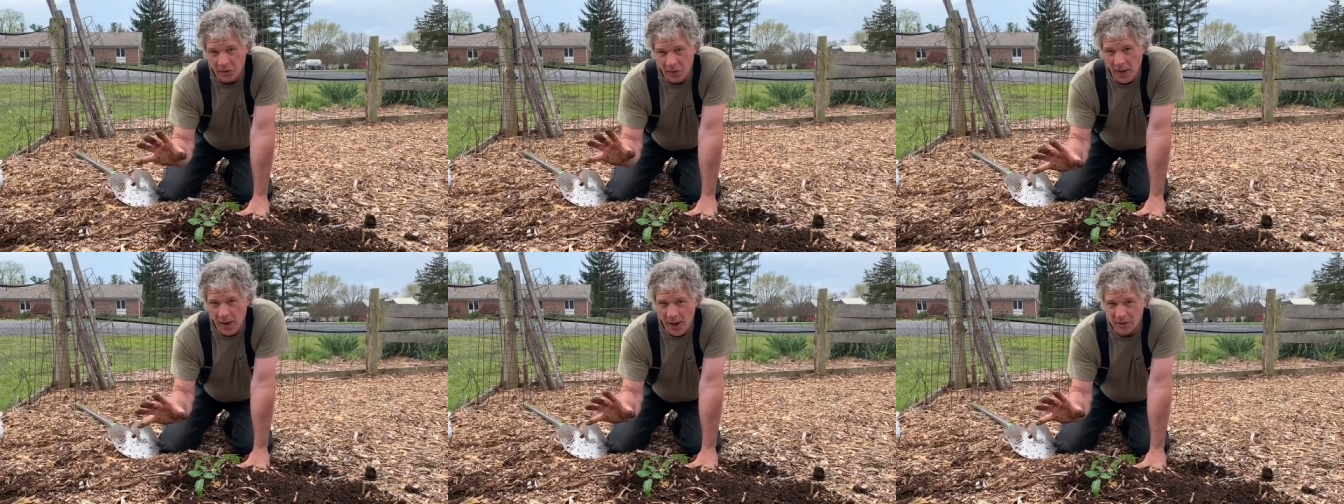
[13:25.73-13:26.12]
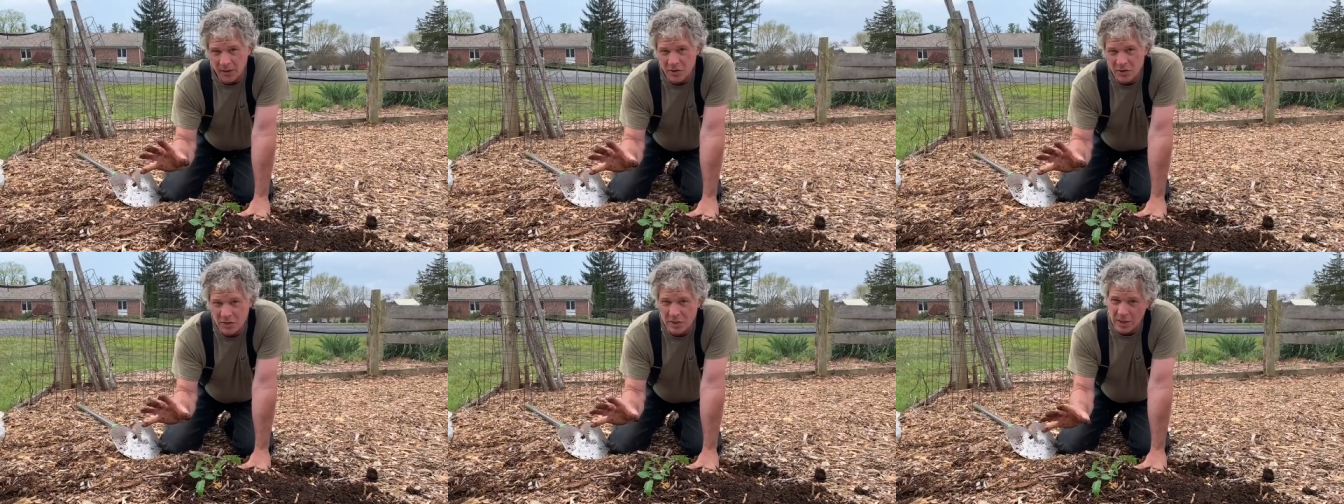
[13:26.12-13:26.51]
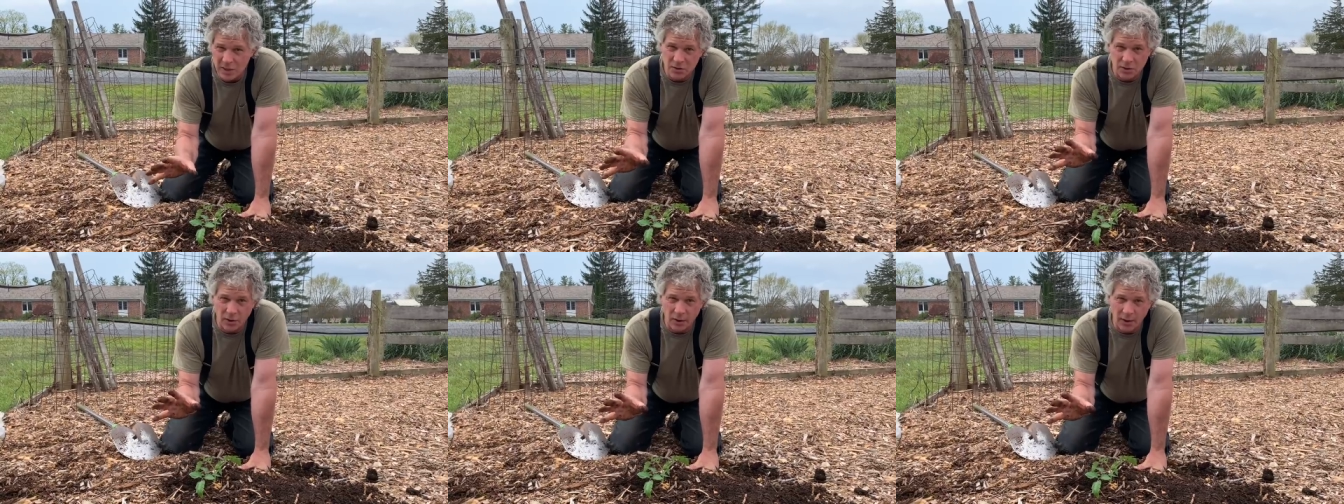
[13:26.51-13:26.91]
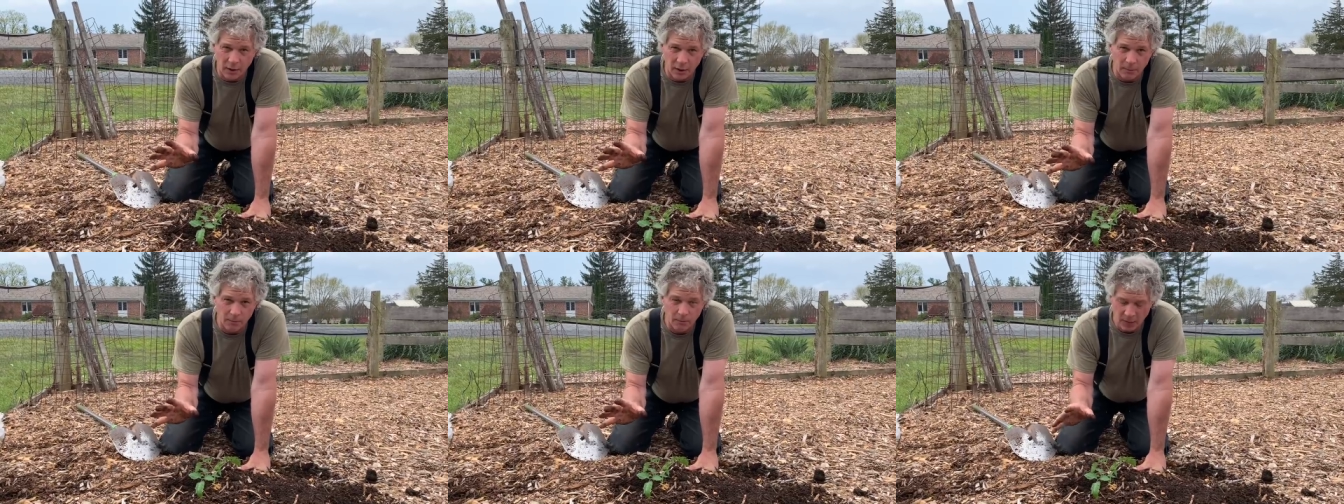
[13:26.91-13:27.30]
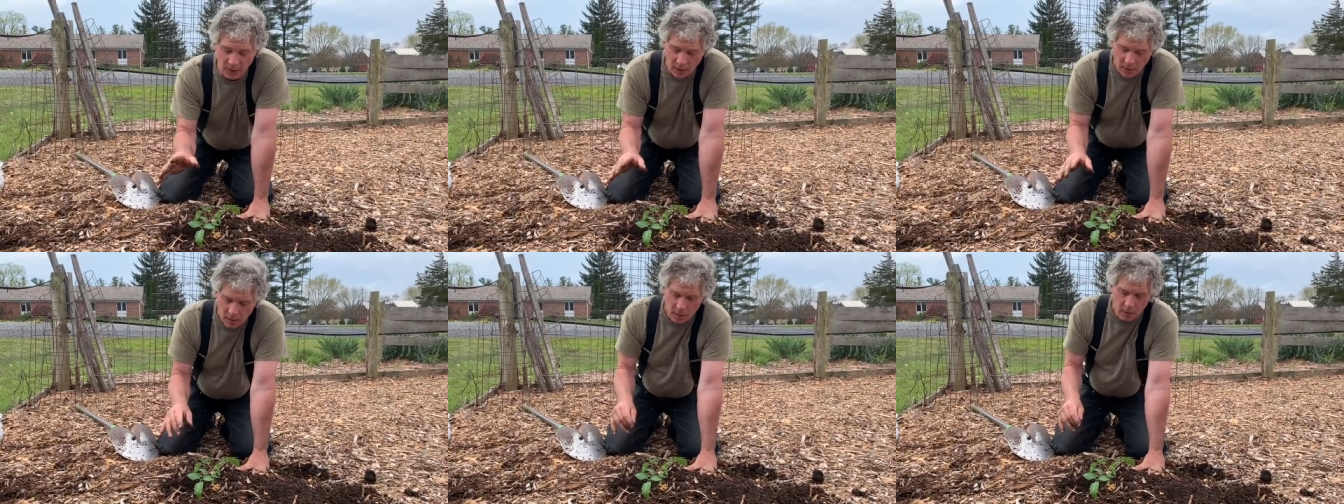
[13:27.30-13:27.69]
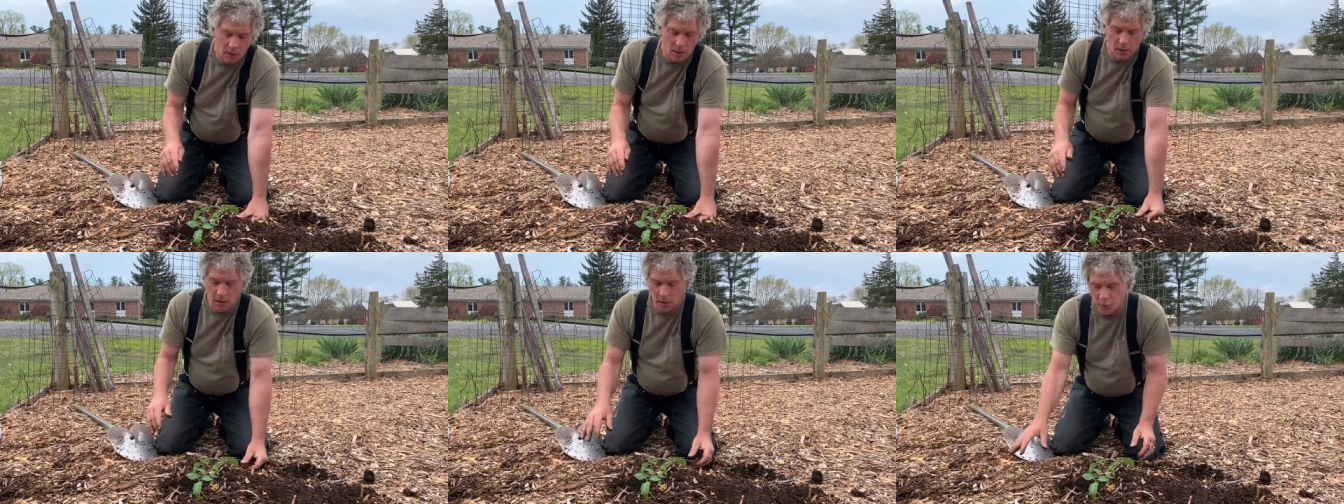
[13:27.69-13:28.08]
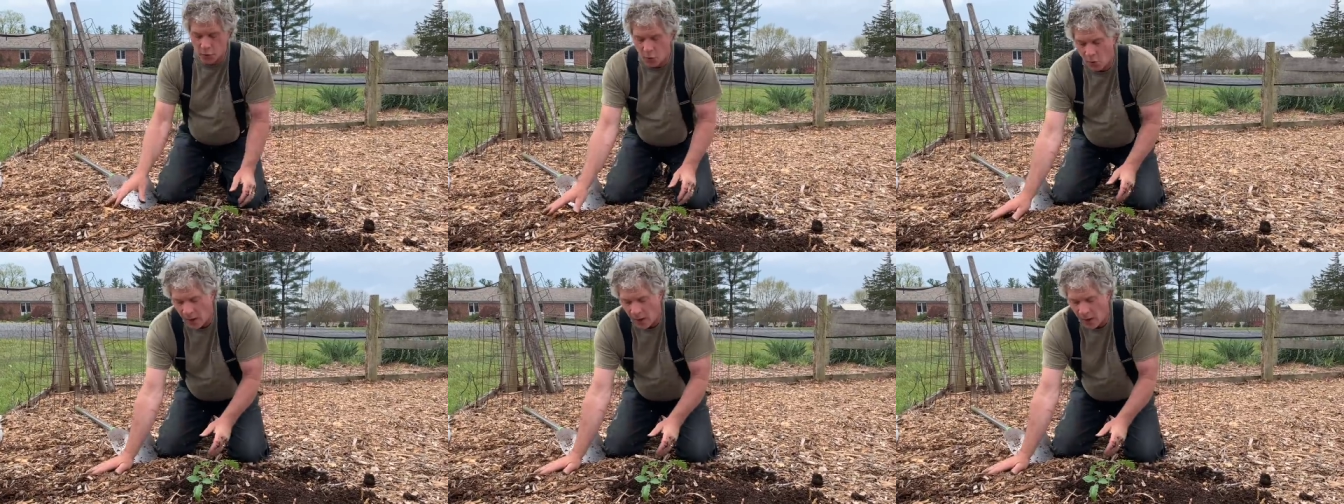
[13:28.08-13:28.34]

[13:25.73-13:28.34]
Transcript: They act as an insulator. If you